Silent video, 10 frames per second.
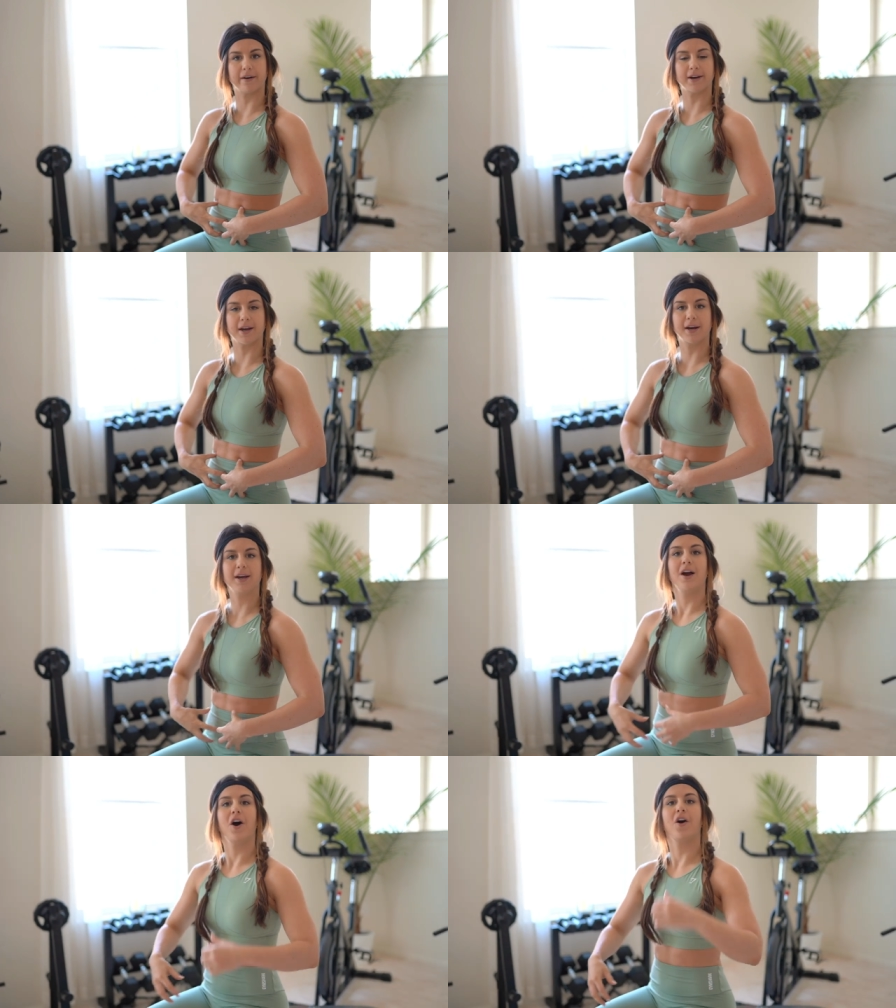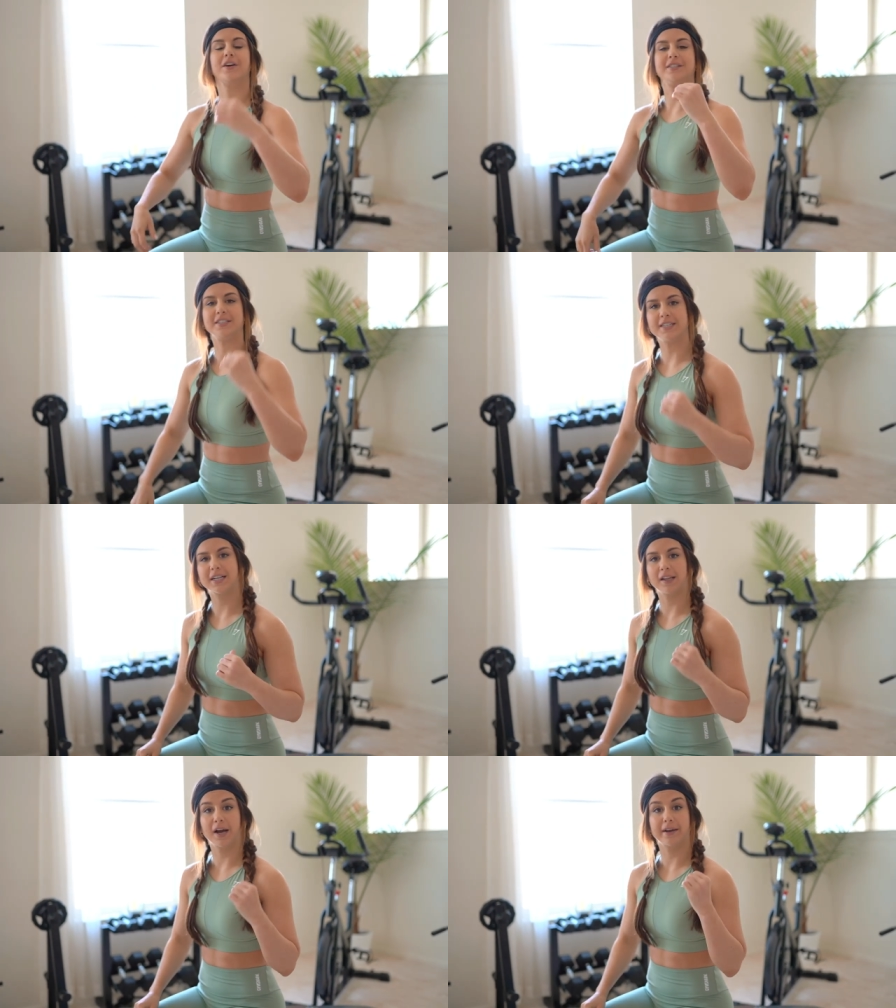area are
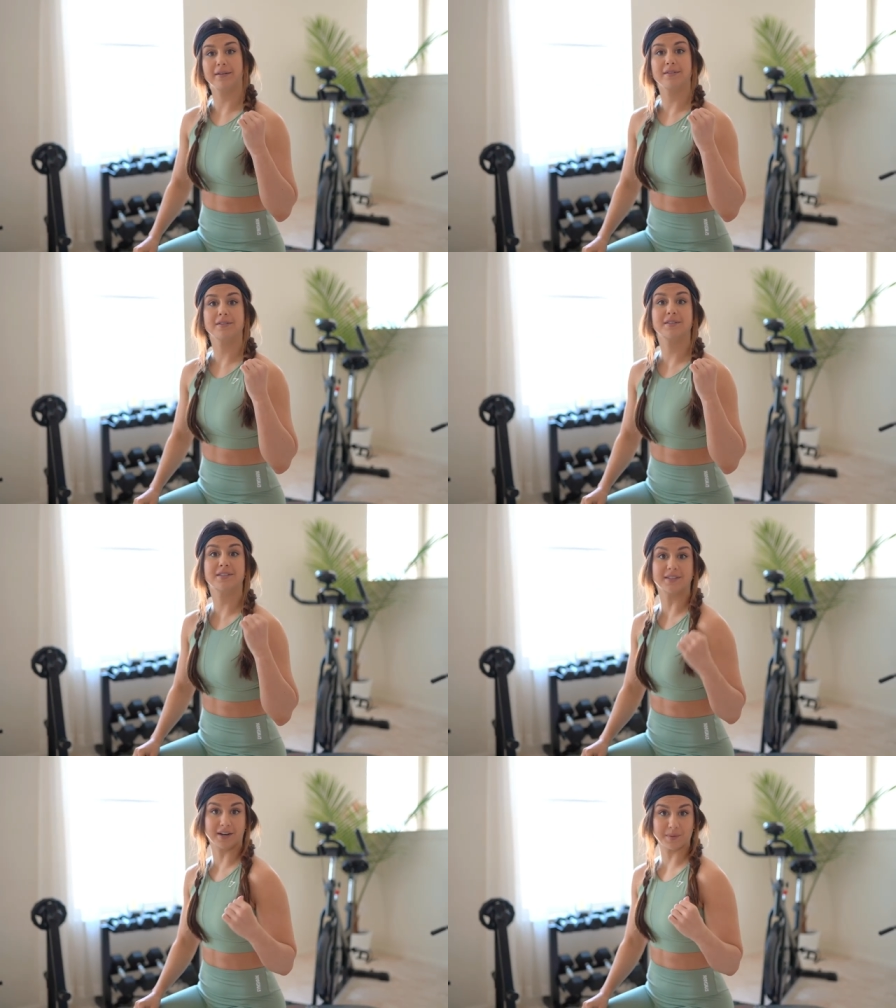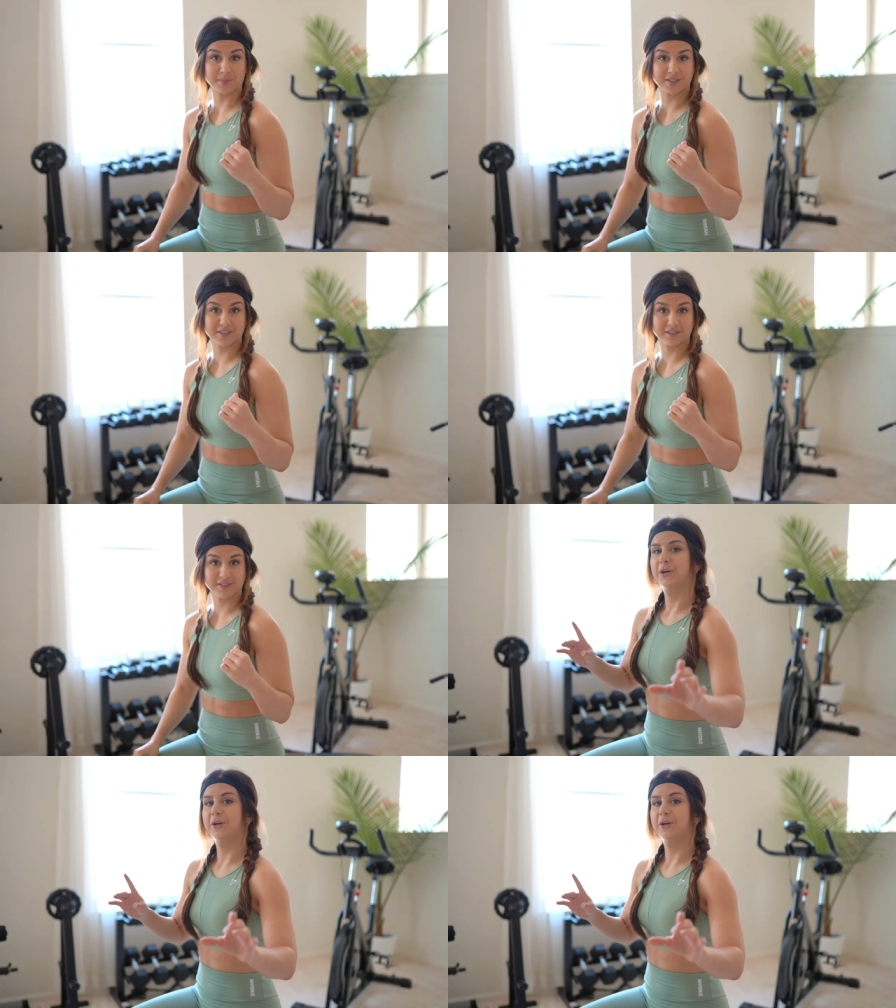decline sit-ups.